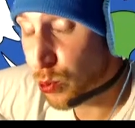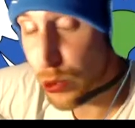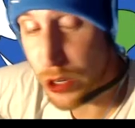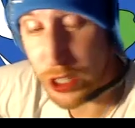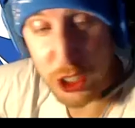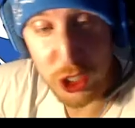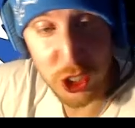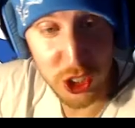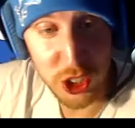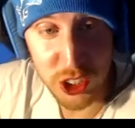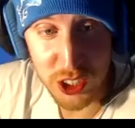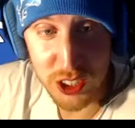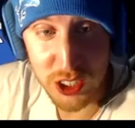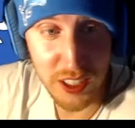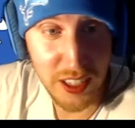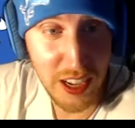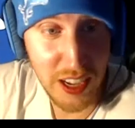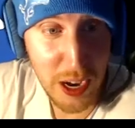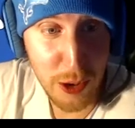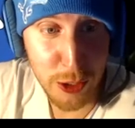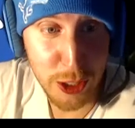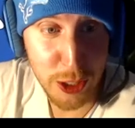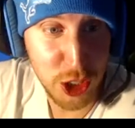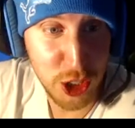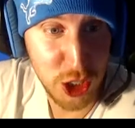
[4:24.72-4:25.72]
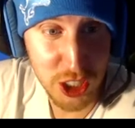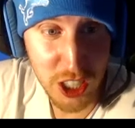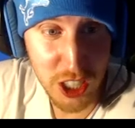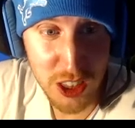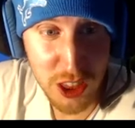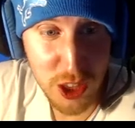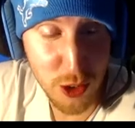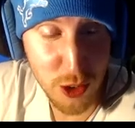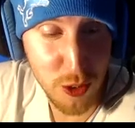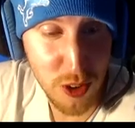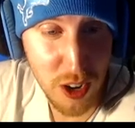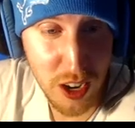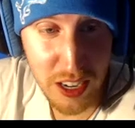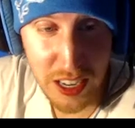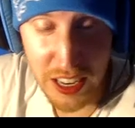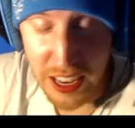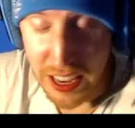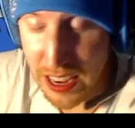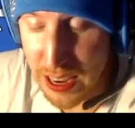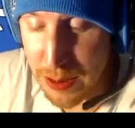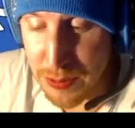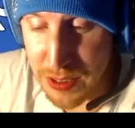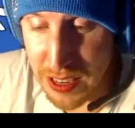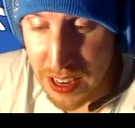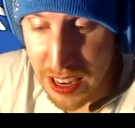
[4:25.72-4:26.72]
at the very end. Yeah, we shut the run
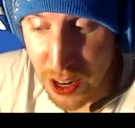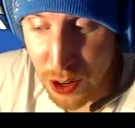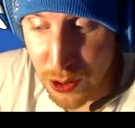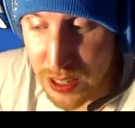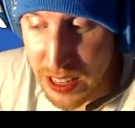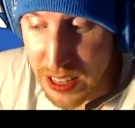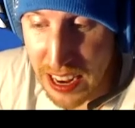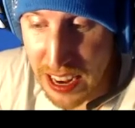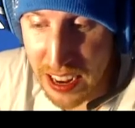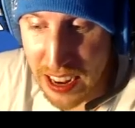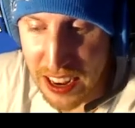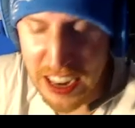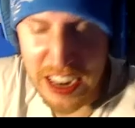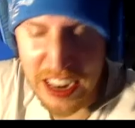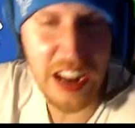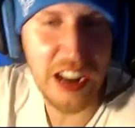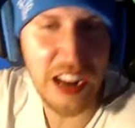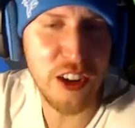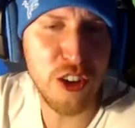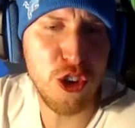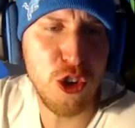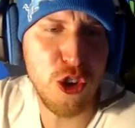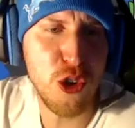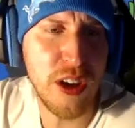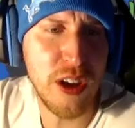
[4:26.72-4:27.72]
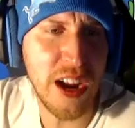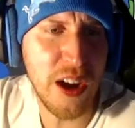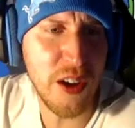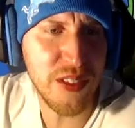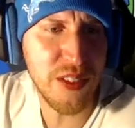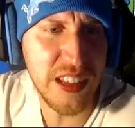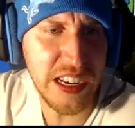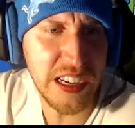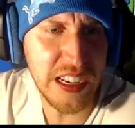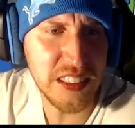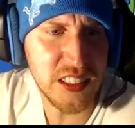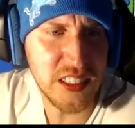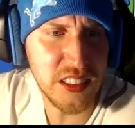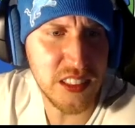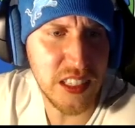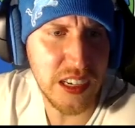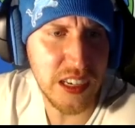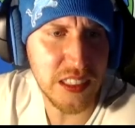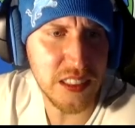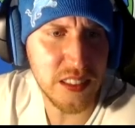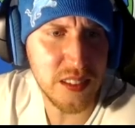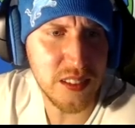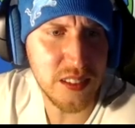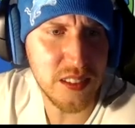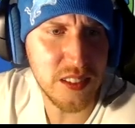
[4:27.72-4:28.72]
game down. Yeah, and do you count that
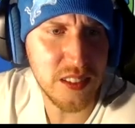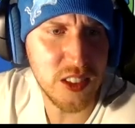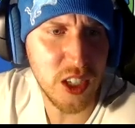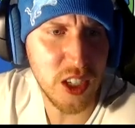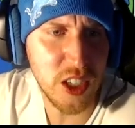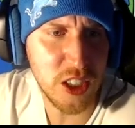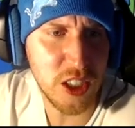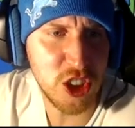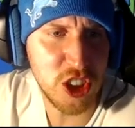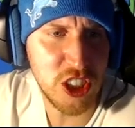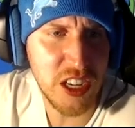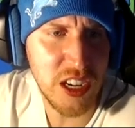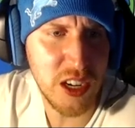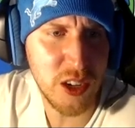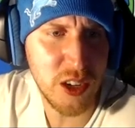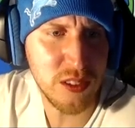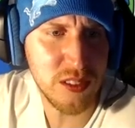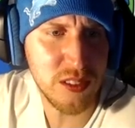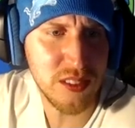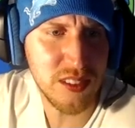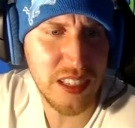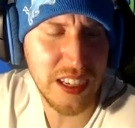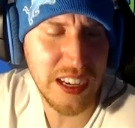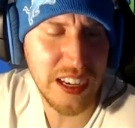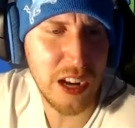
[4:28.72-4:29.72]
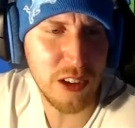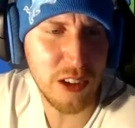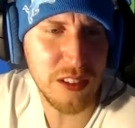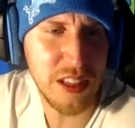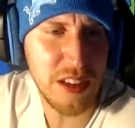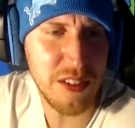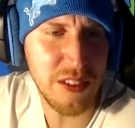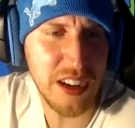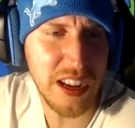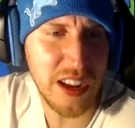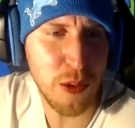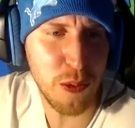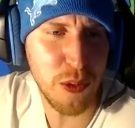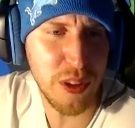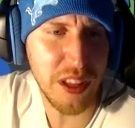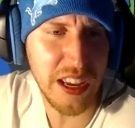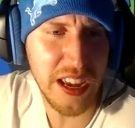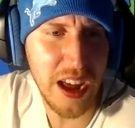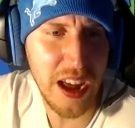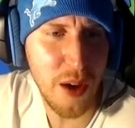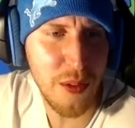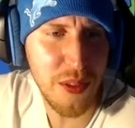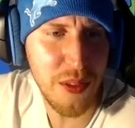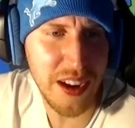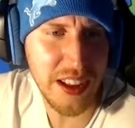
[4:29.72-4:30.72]
touchdown? I don't even really
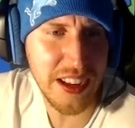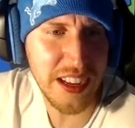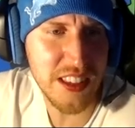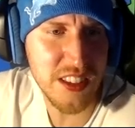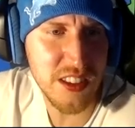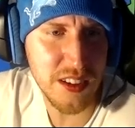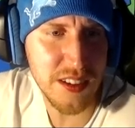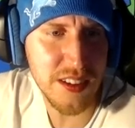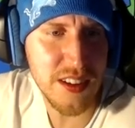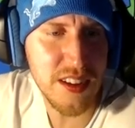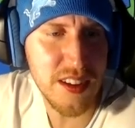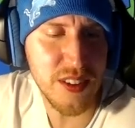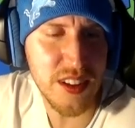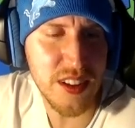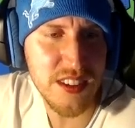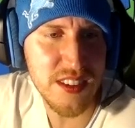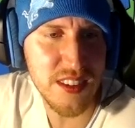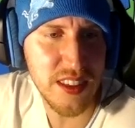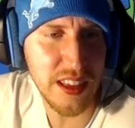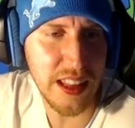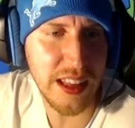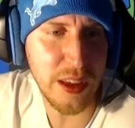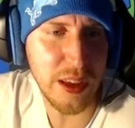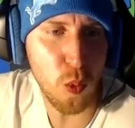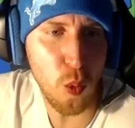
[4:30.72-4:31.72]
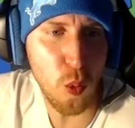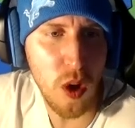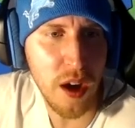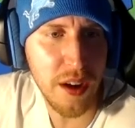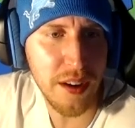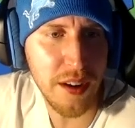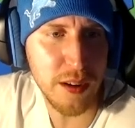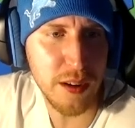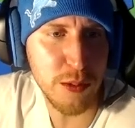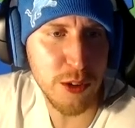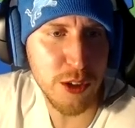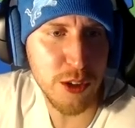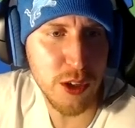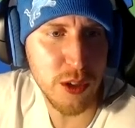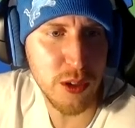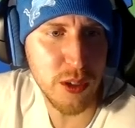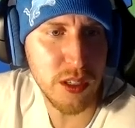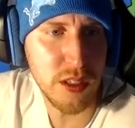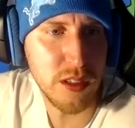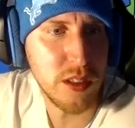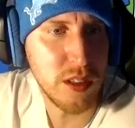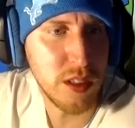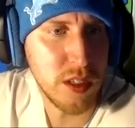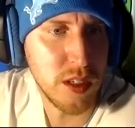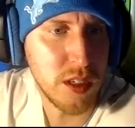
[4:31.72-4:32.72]
count that against the defense. They wanted him to do
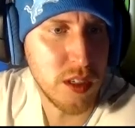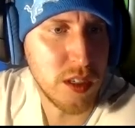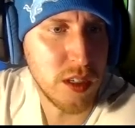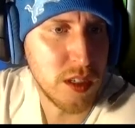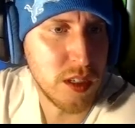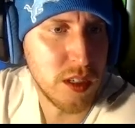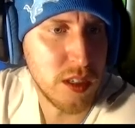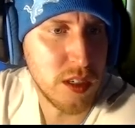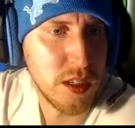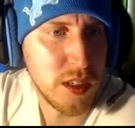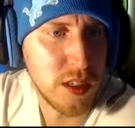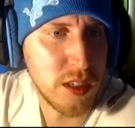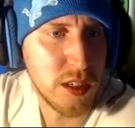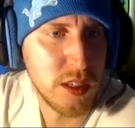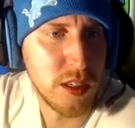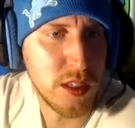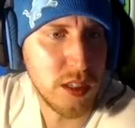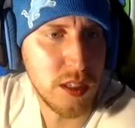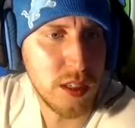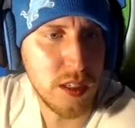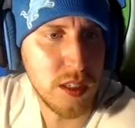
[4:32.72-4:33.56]
it.